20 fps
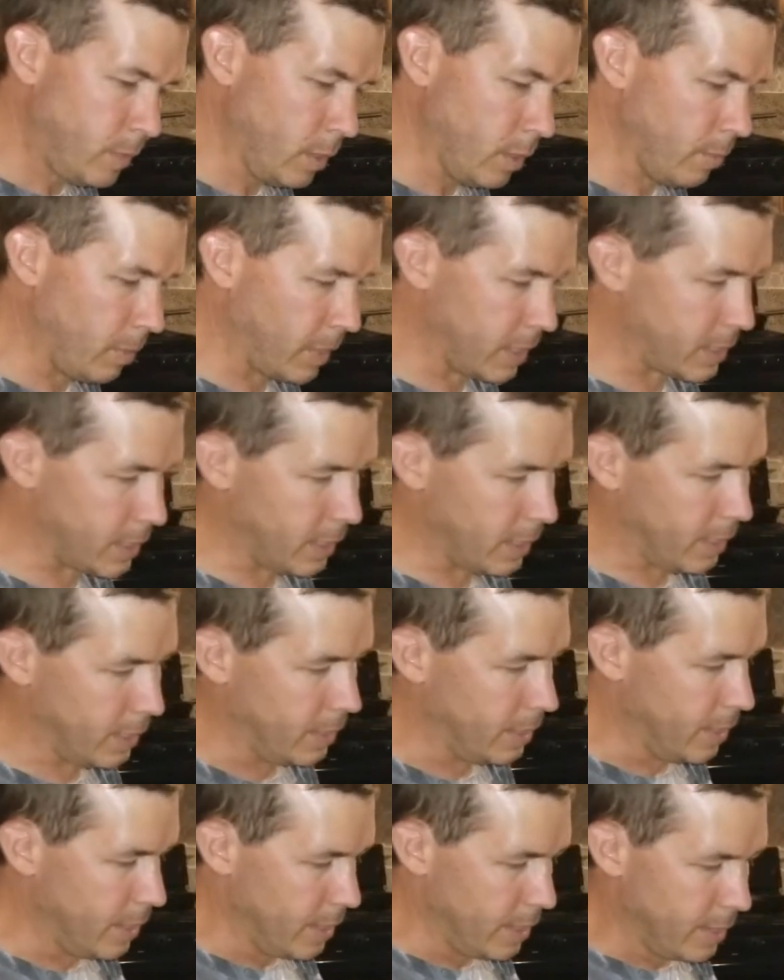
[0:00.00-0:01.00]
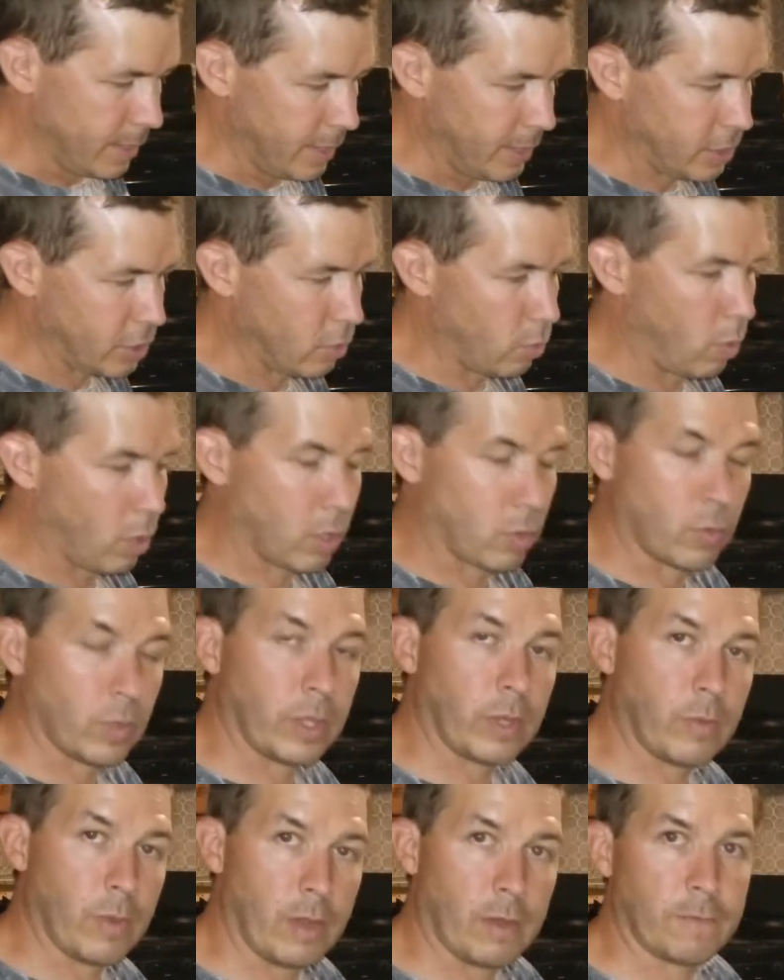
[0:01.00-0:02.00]
But uh, they should work
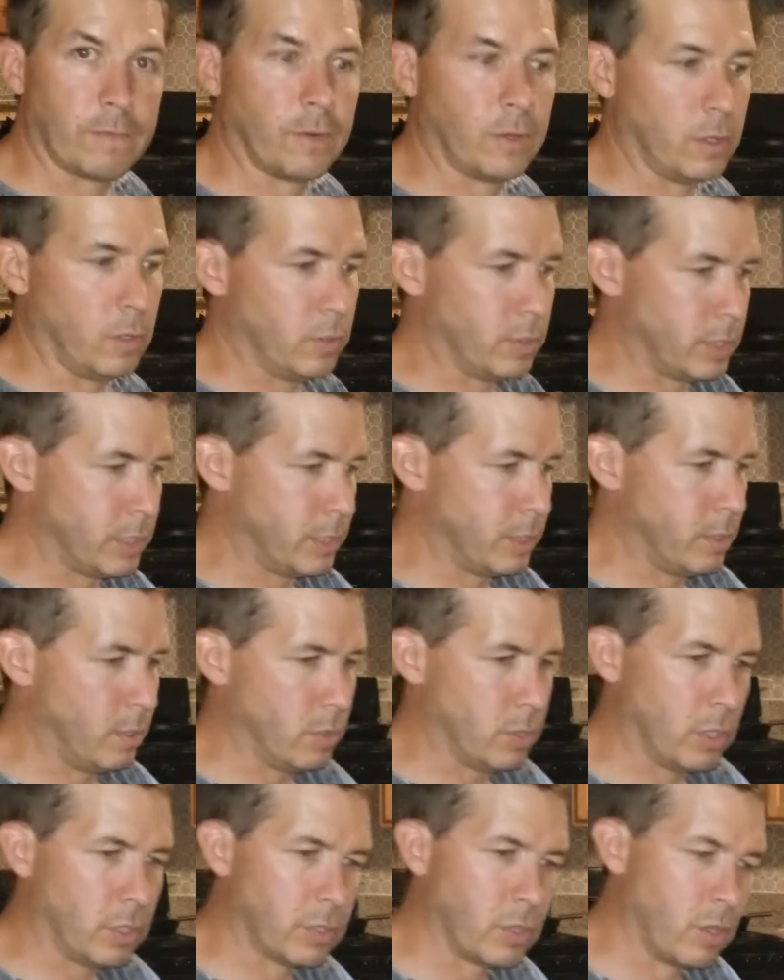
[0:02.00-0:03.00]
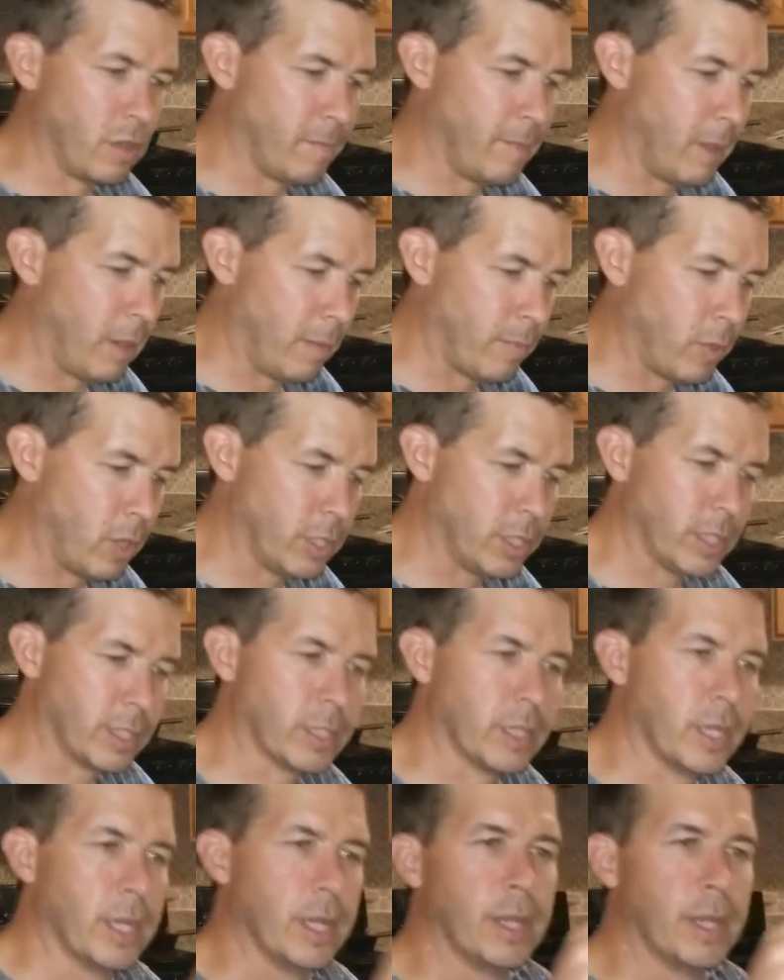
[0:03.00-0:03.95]
really well for those, those alternative power projects.